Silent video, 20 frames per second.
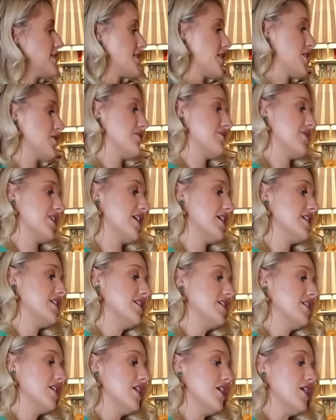sofa.
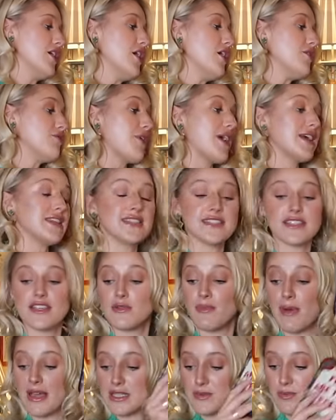Friends are the
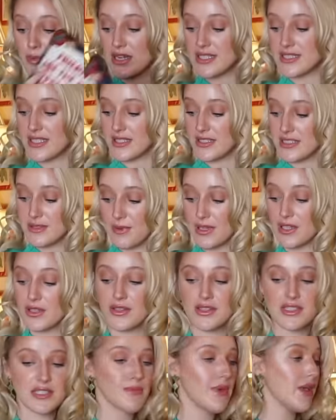best presents. My
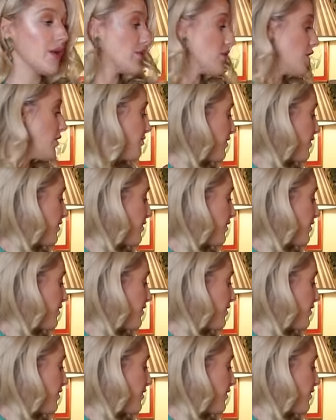goodness me, we've got a